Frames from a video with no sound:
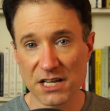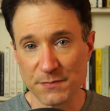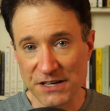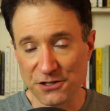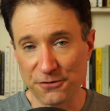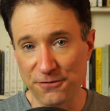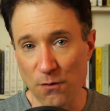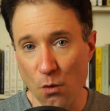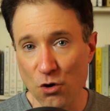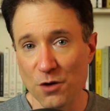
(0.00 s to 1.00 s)
It's meant to
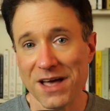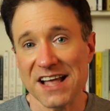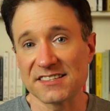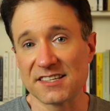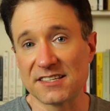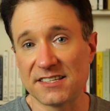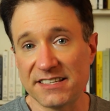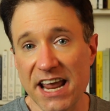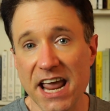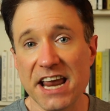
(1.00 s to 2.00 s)
form and
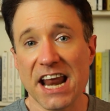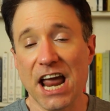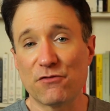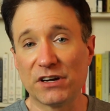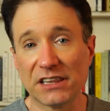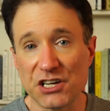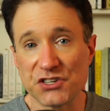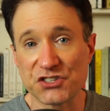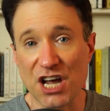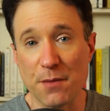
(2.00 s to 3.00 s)
sustain a
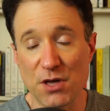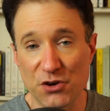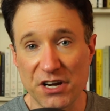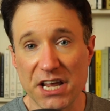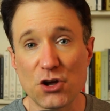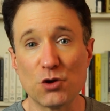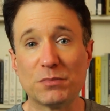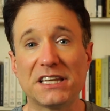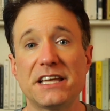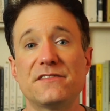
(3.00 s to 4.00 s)
religious community who
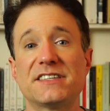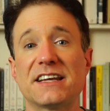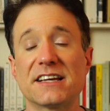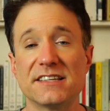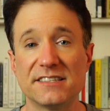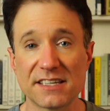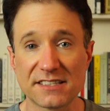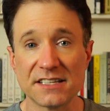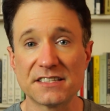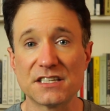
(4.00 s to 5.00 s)
believes that
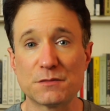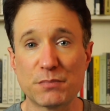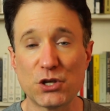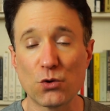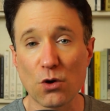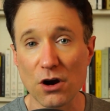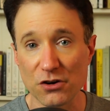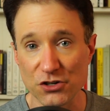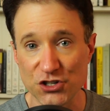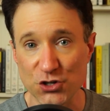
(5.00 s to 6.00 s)
existence is
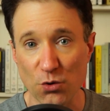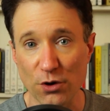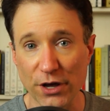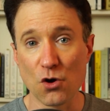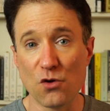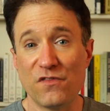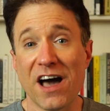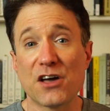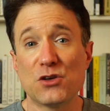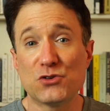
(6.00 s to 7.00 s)
pure joy, who
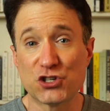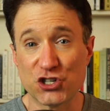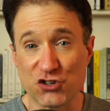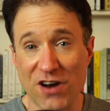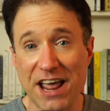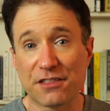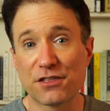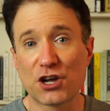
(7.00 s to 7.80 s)
values strength,